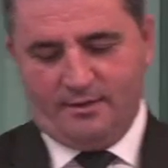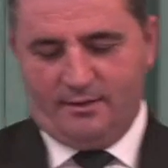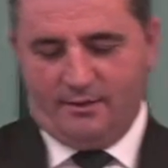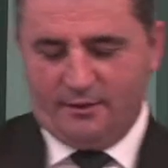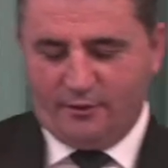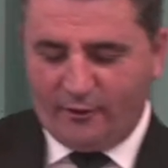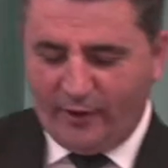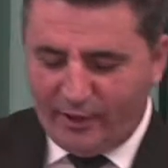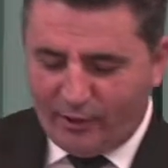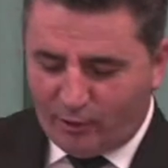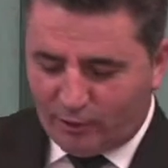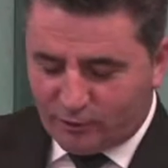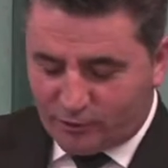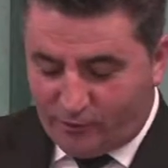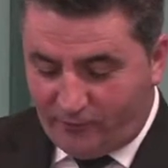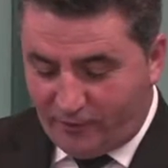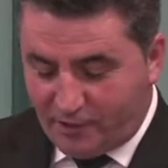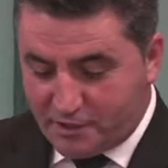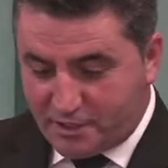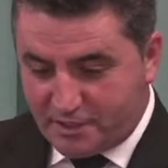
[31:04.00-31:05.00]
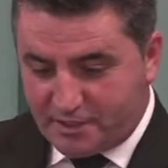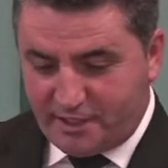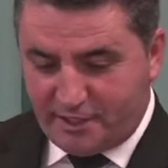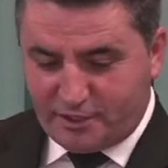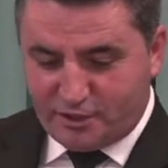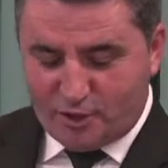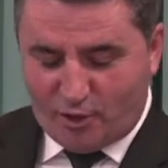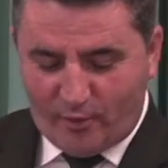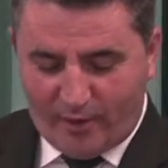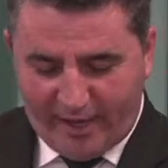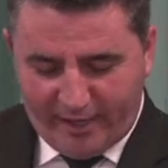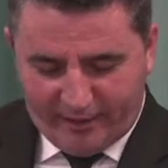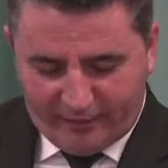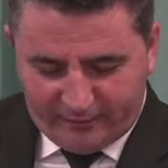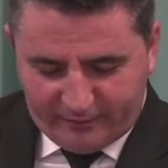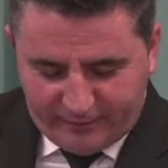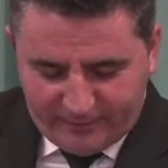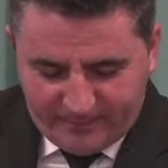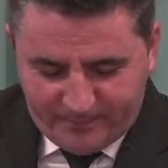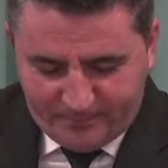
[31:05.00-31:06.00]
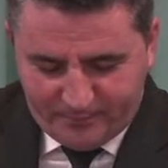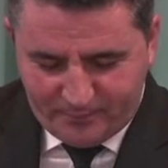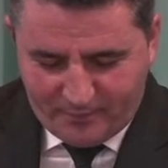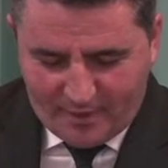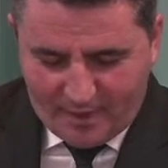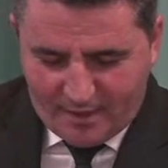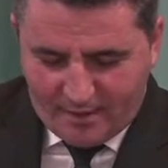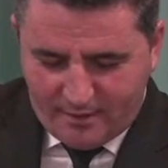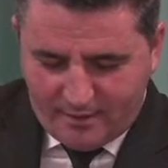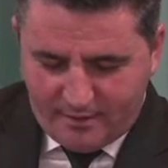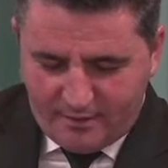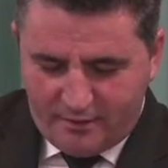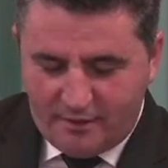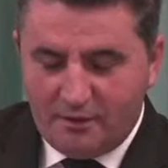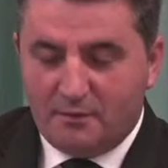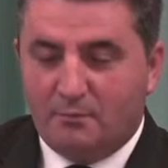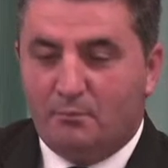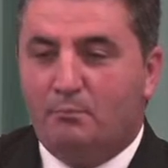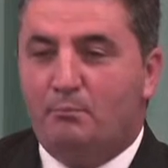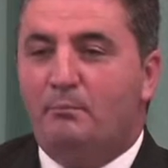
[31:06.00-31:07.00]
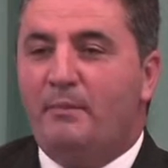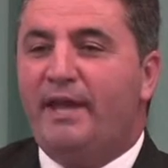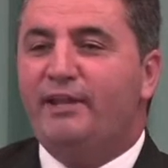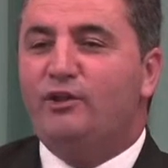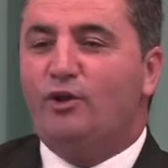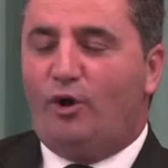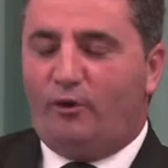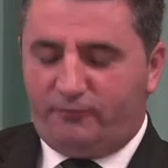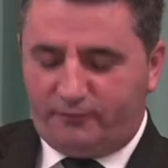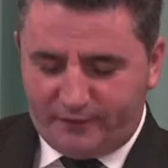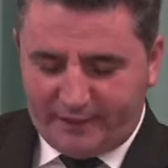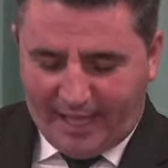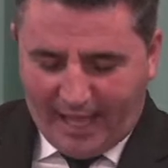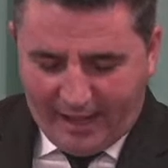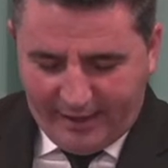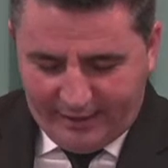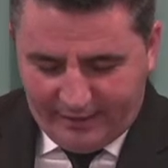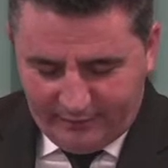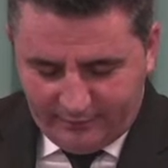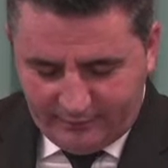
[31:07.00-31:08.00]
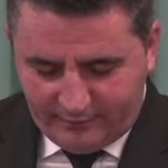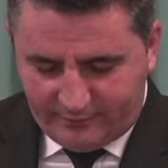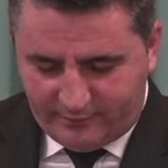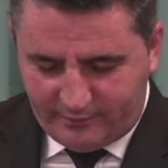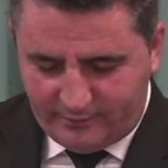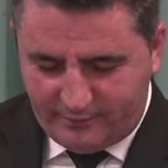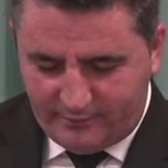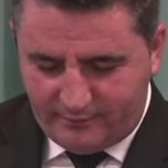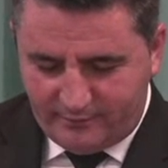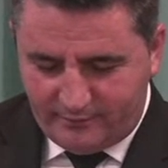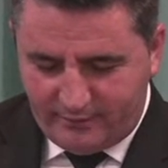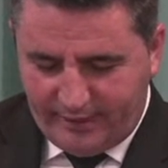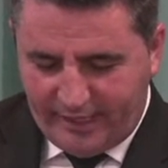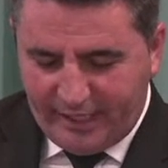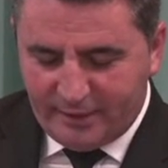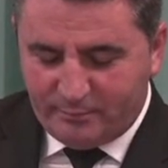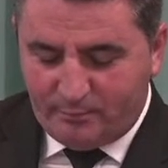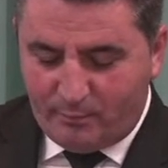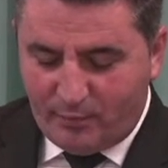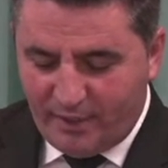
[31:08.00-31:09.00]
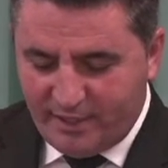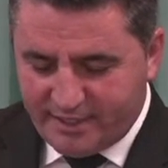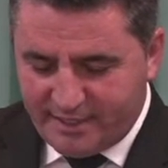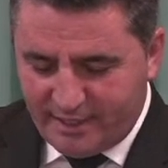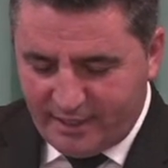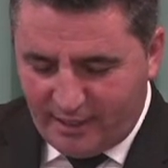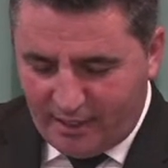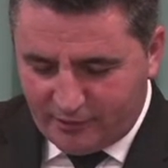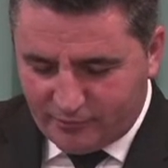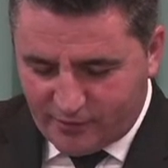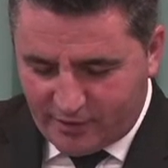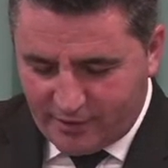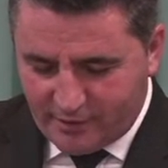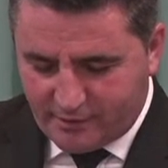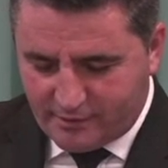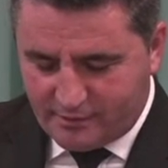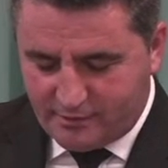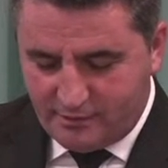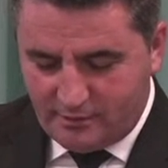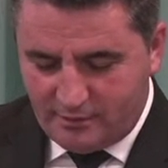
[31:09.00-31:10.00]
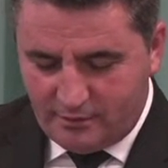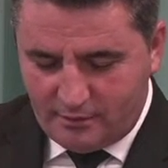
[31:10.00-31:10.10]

Great Controversy 608. Men of talent and pleasing address,